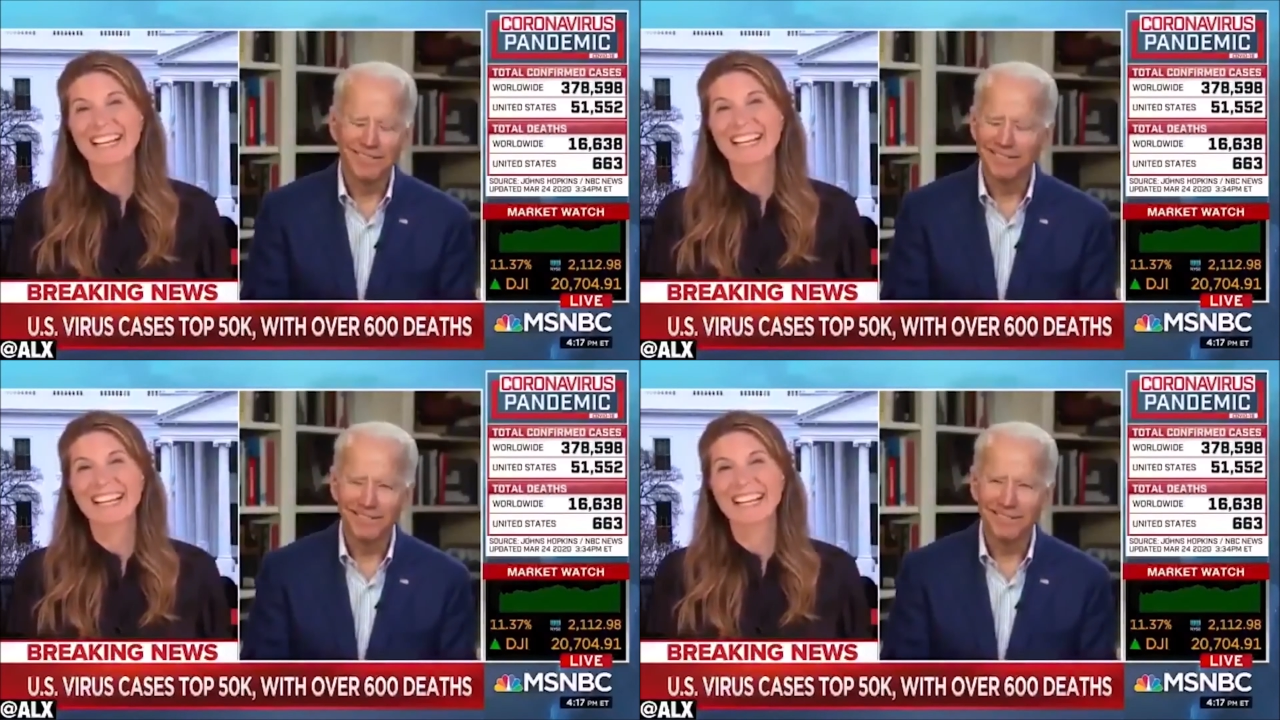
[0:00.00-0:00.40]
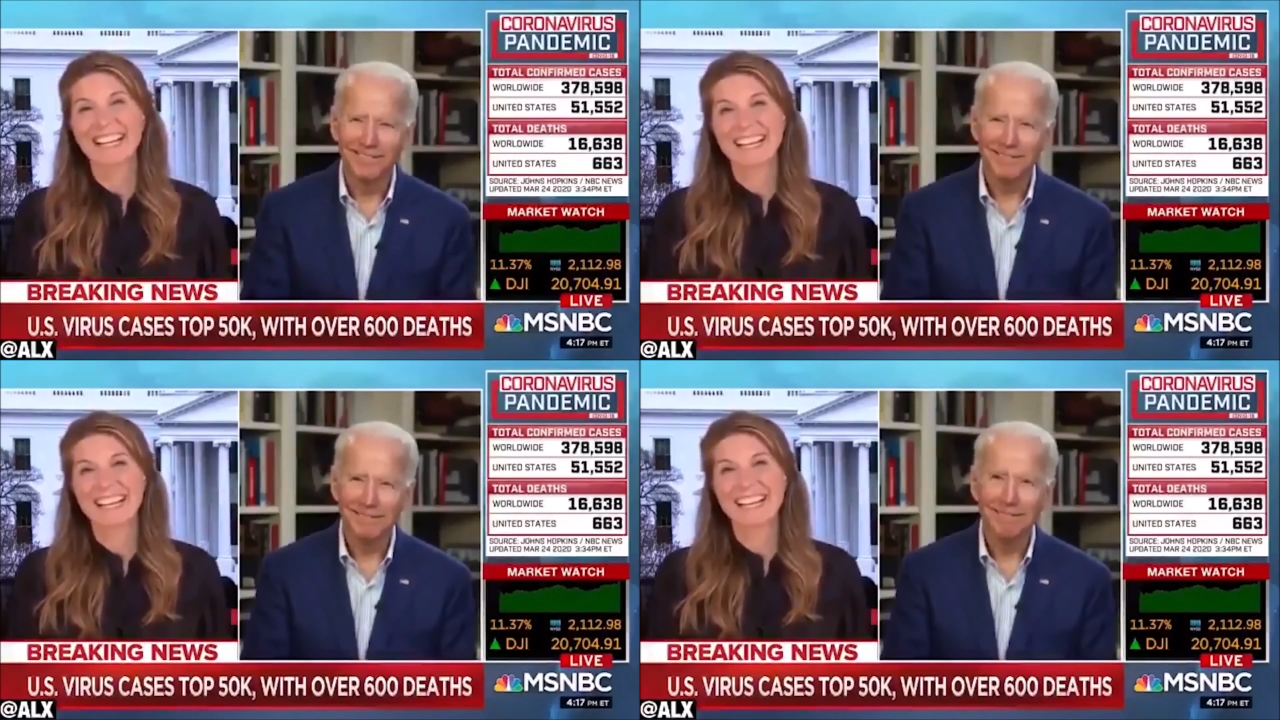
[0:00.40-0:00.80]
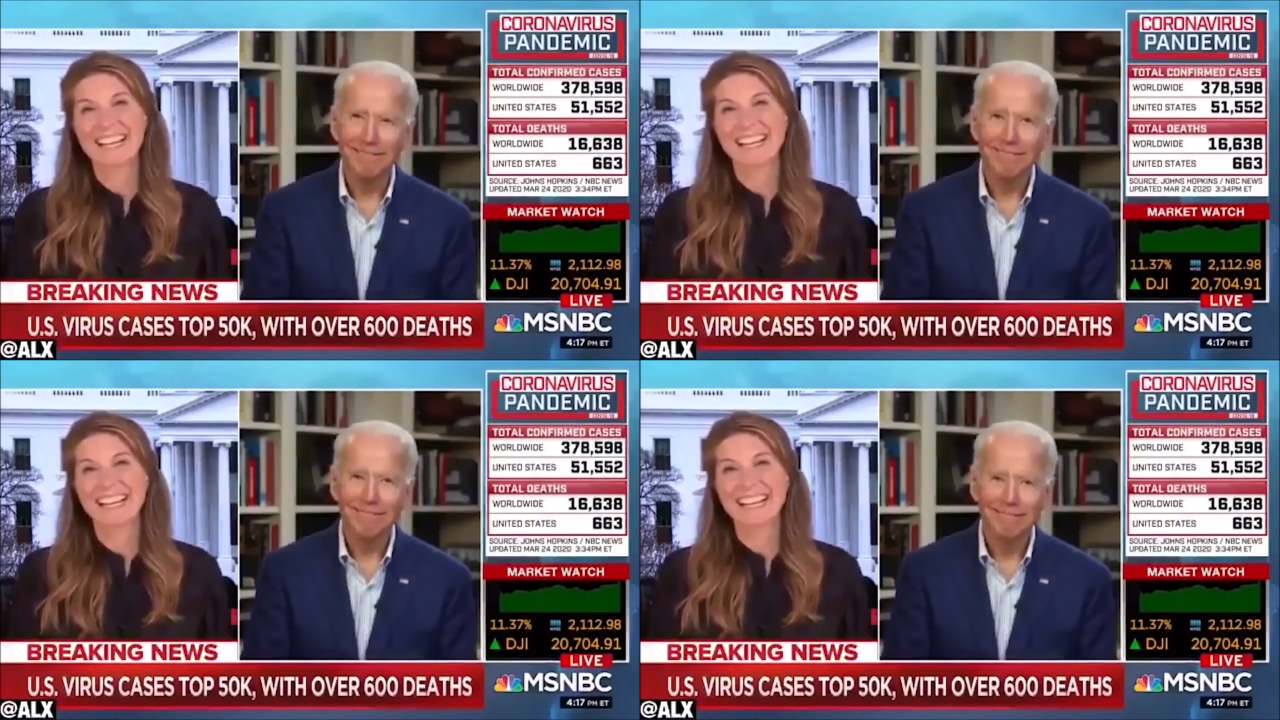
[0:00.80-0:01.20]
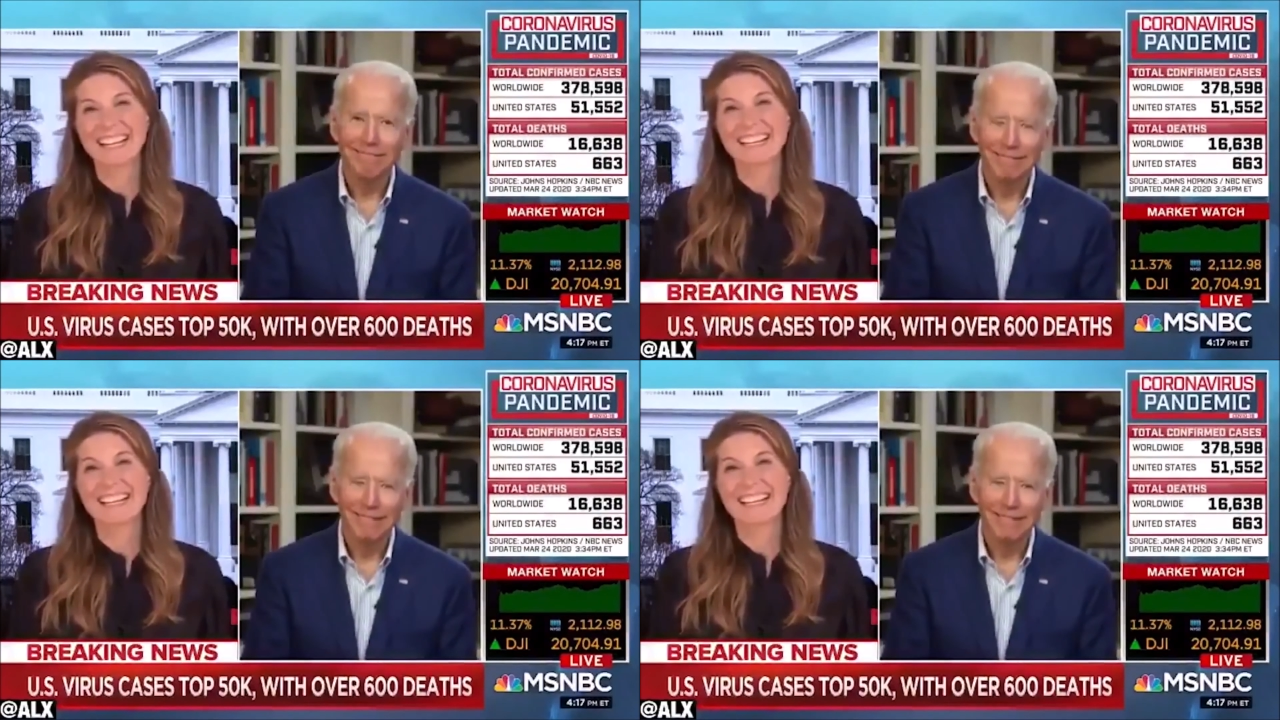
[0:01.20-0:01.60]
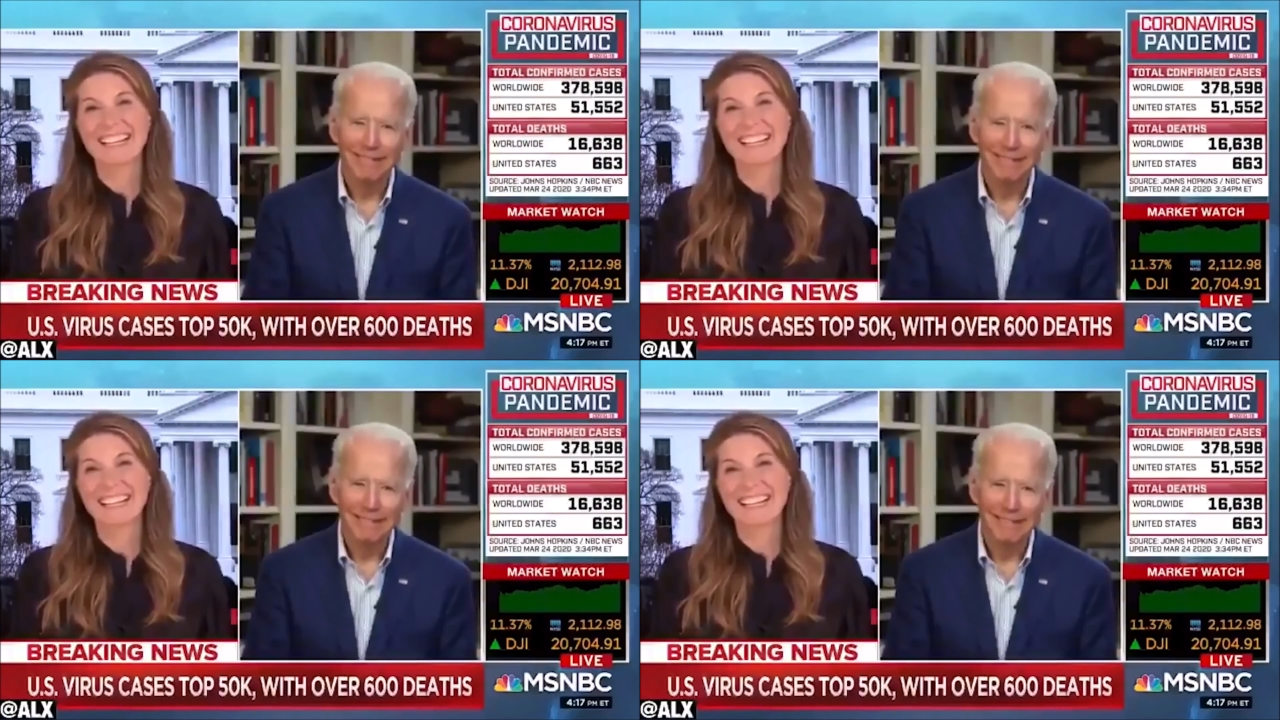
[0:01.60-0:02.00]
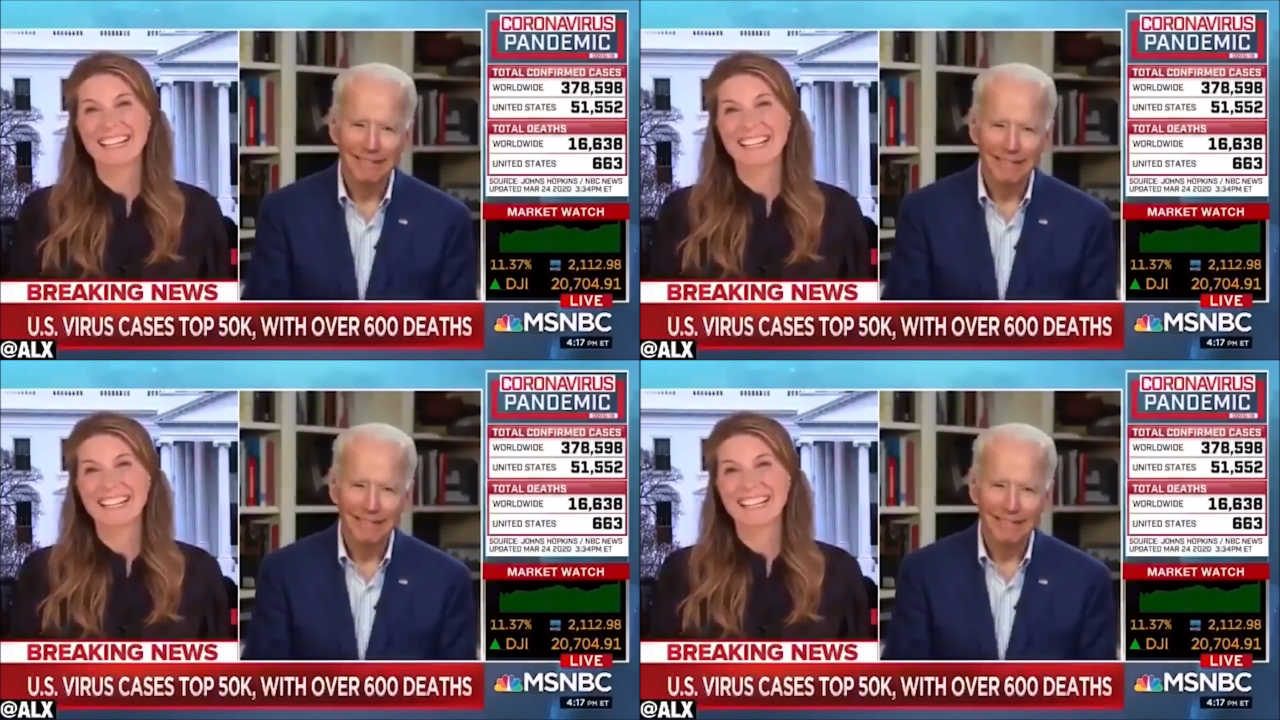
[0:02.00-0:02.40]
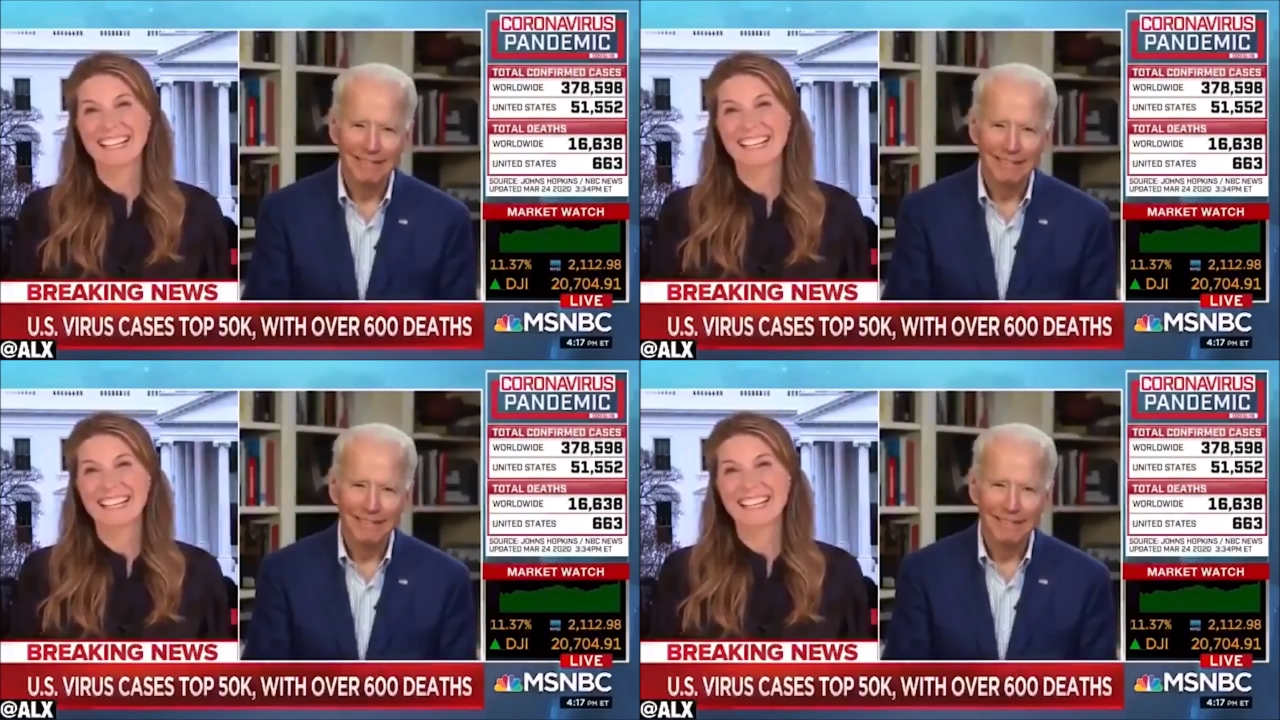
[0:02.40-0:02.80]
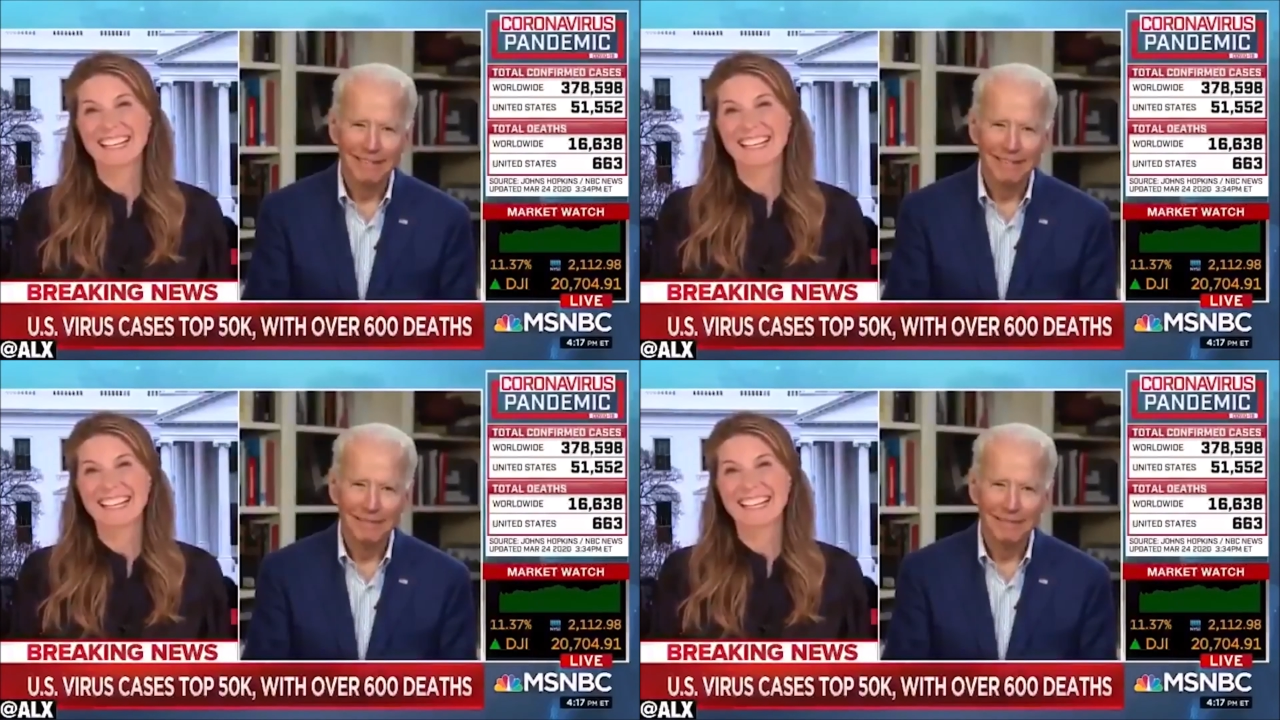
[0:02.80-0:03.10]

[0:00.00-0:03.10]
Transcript: Nothing is said.